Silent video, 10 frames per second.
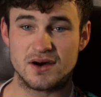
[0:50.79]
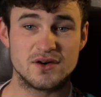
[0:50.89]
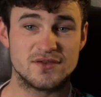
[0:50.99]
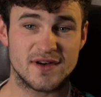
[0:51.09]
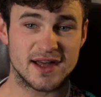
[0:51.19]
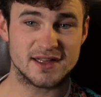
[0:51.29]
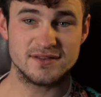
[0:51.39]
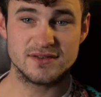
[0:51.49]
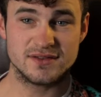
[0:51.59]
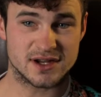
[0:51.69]

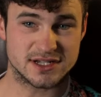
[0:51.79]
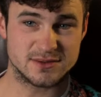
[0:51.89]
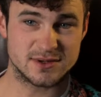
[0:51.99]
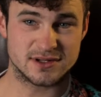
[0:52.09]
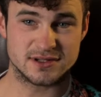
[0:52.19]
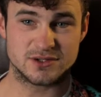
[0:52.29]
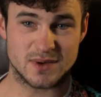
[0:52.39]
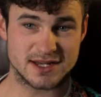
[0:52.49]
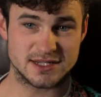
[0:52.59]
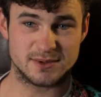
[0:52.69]

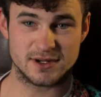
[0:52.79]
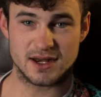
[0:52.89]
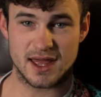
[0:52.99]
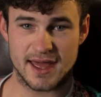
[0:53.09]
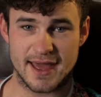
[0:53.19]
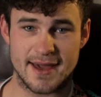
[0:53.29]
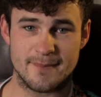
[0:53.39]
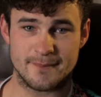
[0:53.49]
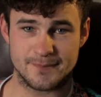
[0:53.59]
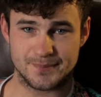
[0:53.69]
05:31:21
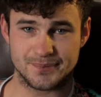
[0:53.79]
a.m.